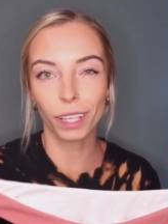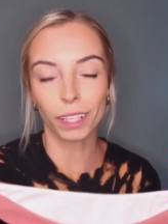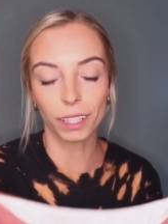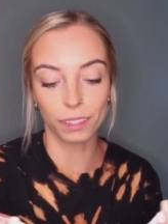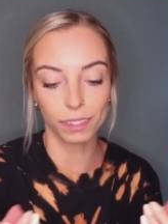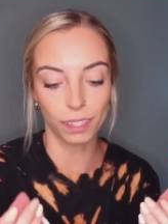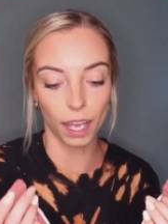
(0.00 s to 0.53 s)

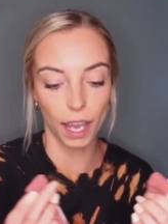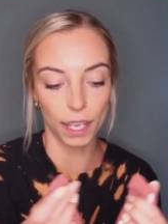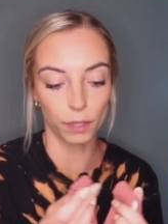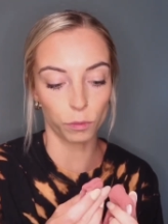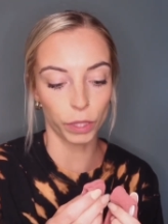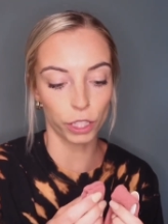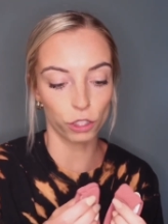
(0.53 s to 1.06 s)

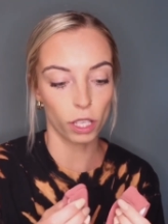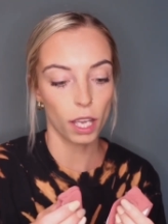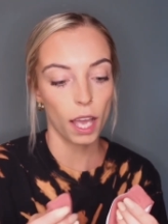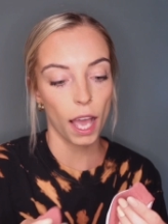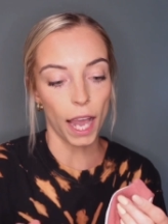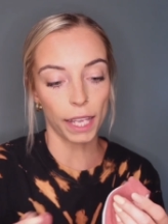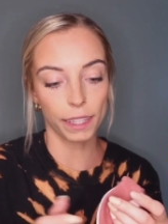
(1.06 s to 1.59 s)
inside, which
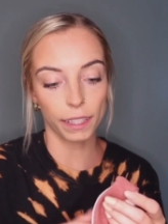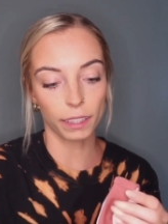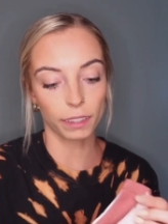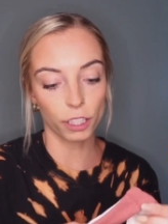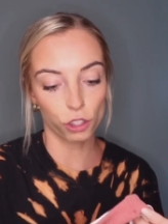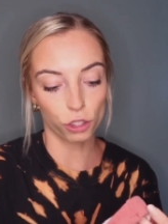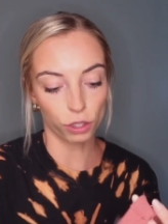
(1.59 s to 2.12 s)
I think
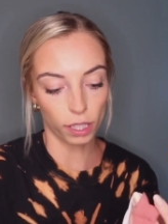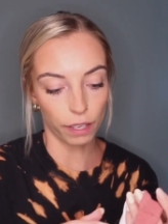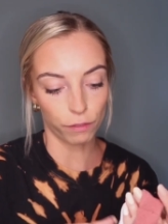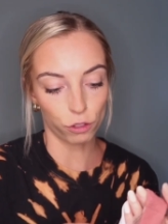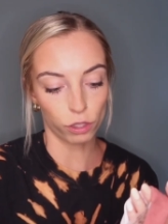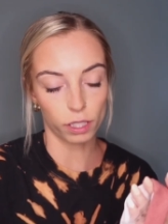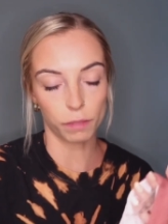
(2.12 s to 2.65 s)
they should
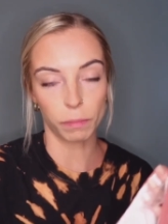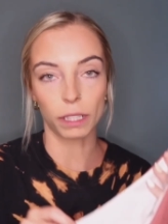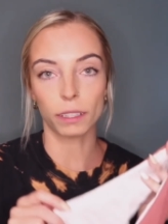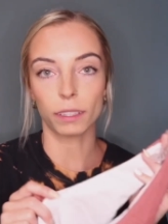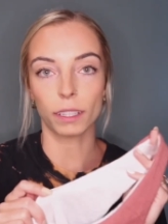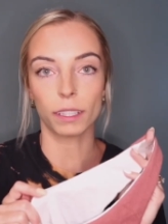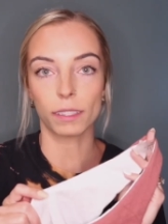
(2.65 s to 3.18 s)
have just made
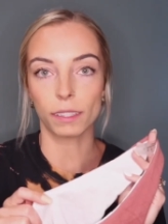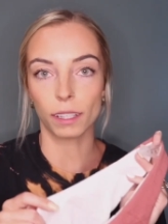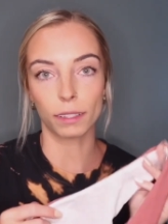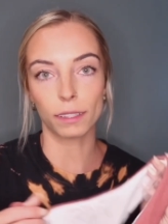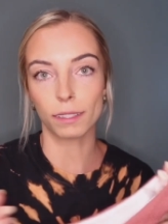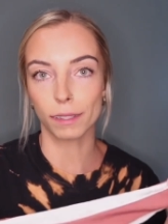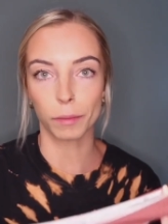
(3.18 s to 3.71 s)
the
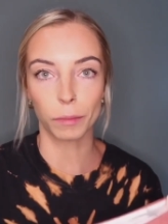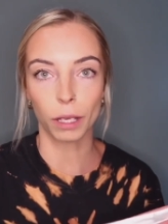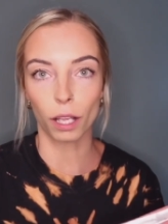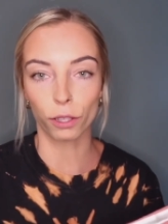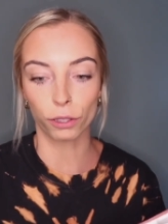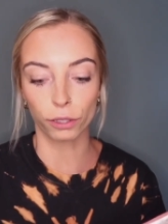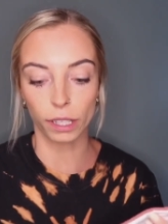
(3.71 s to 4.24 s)
inside the same
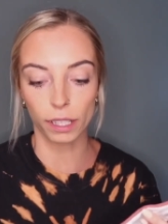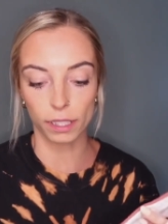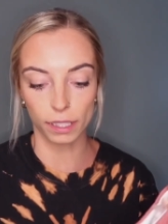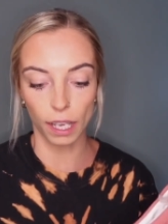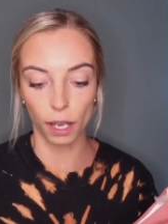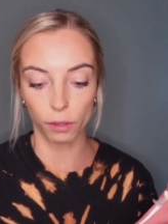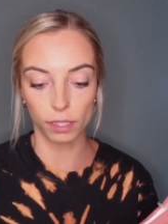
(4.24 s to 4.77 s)
color as
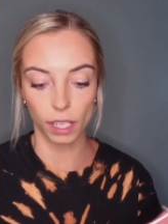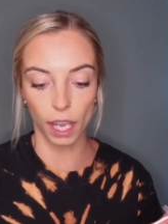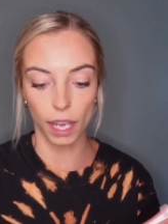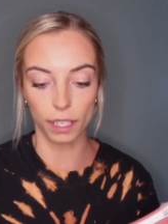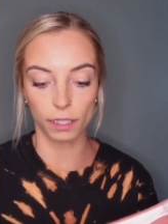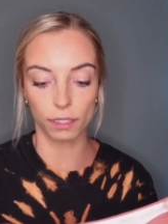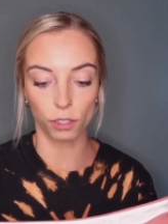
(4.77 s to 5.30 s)
the
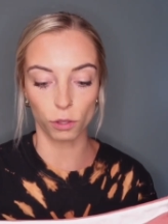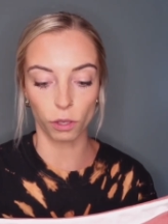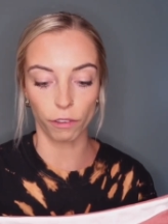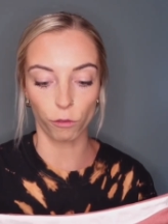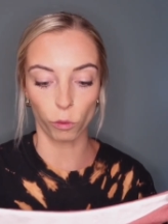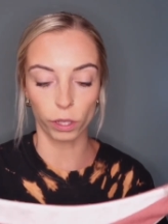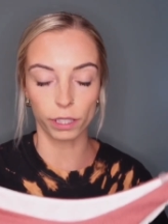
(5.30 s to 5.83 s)
outside to
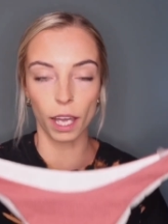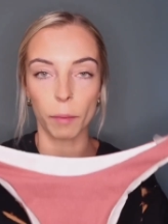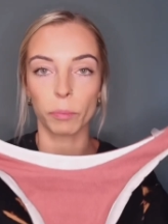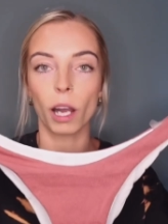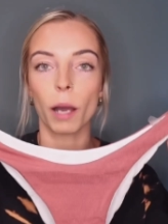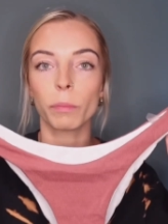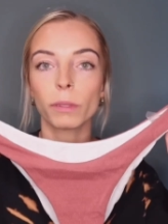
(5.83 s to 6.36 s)
avoid that
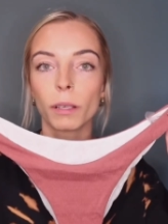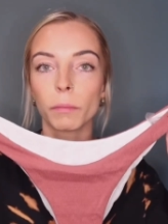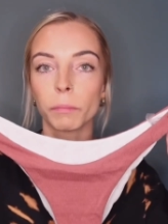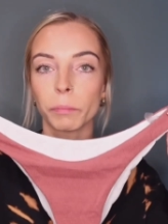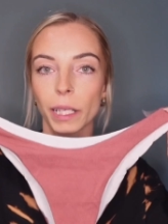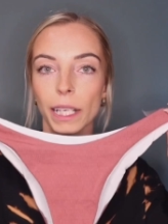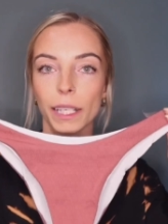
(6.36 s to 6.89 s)

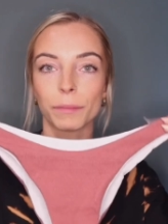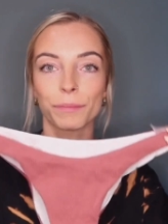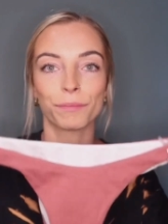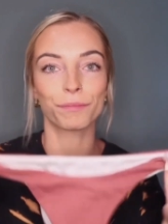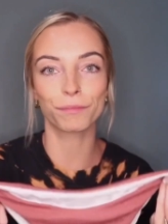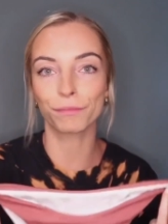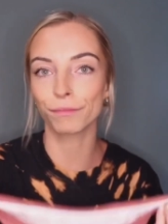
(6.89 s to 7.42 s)
problem, but
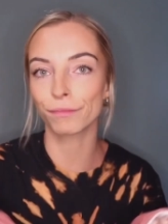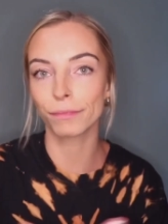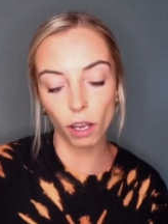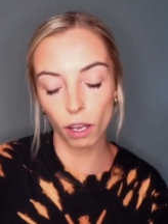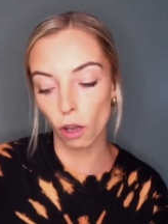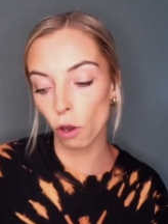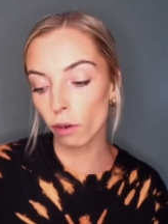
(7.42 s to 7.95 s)

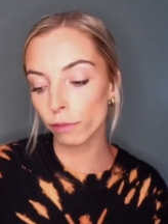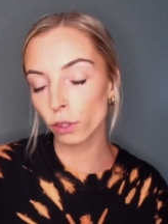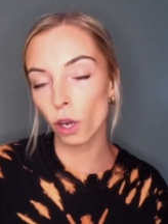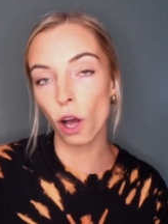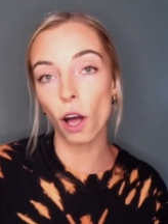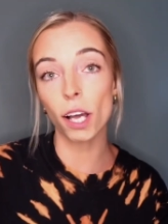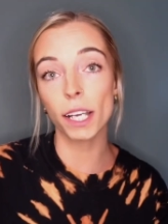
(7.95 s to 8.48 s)

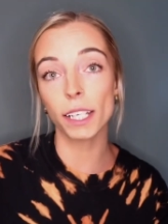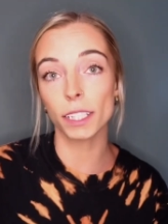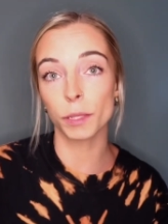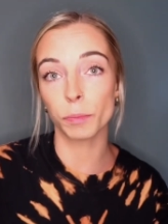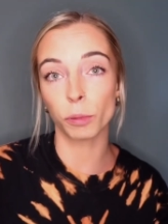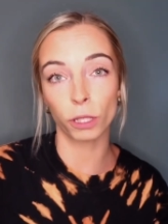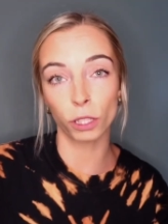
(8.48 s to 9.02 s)
overall, it's
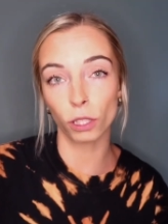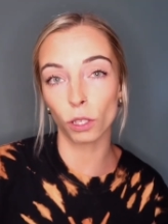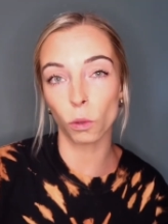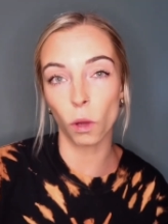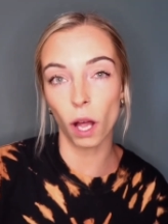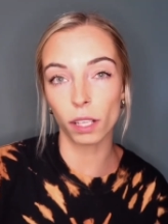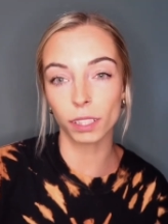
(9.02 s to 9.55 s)
pretty good
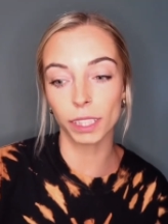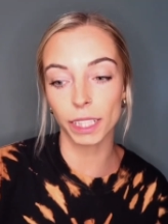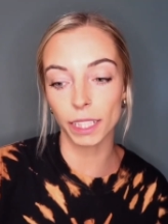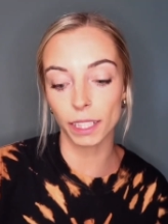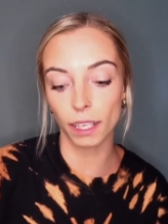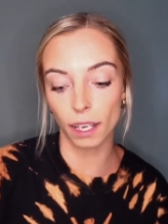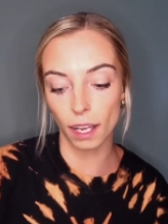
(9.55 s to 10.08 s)

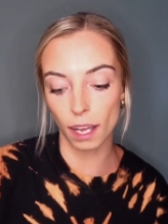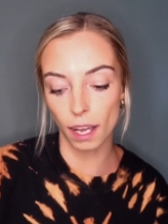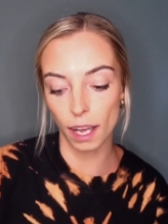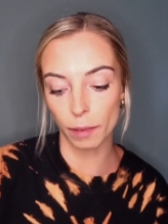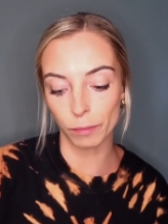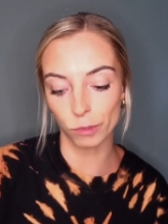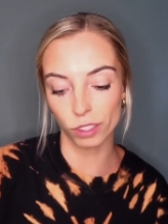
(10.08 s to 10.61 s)
quality.
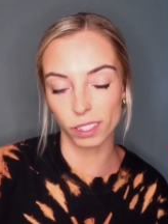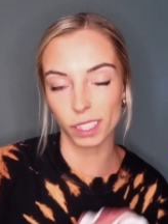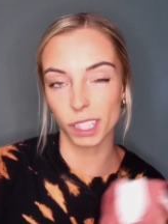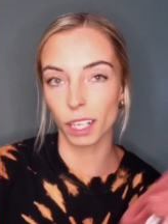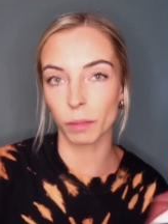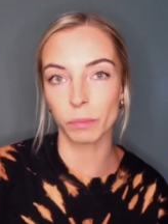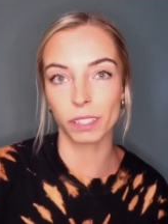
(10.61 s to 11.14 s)
I'm just
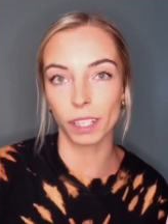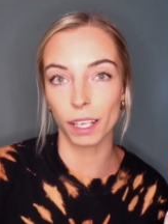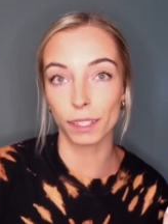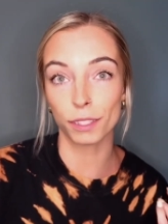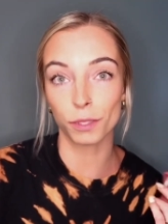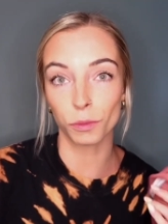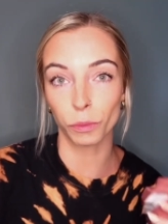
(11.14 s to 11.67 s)
not
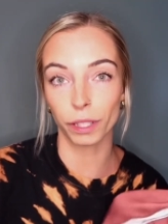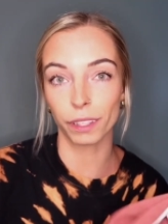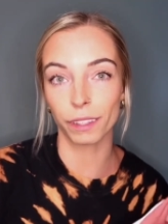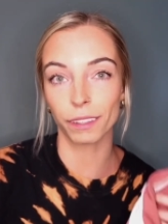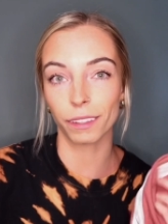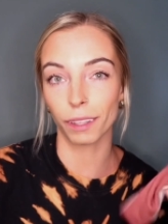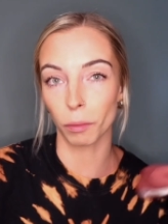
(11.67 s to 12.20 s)
obsessed with
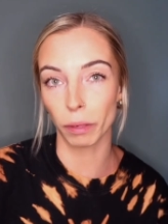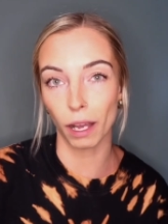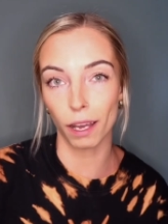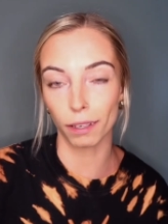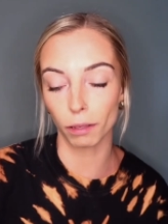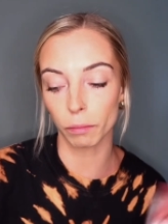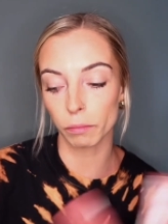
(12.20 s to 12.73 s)
the
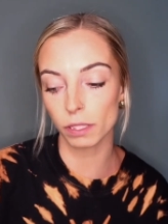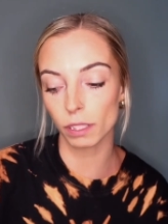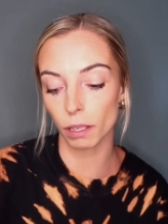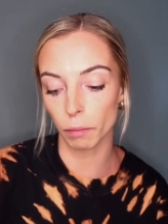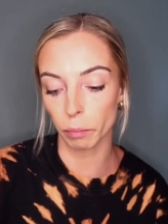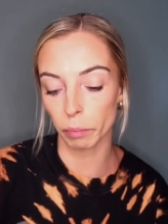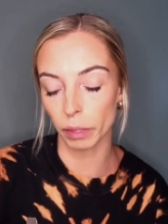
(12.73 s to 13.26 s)
bottoms,
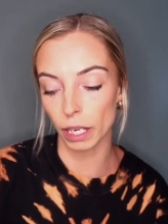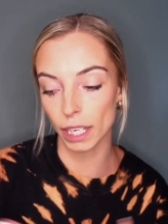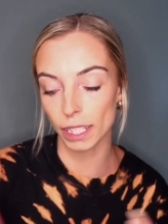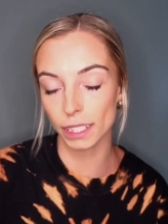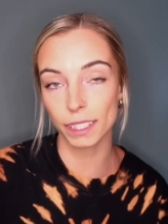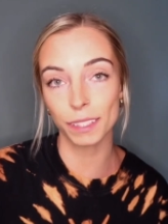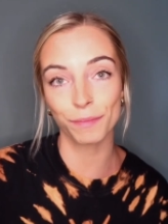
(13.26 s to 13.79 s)

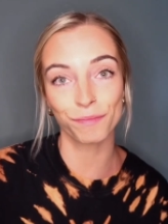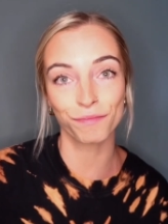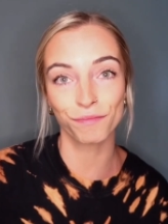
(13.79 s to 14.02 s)
but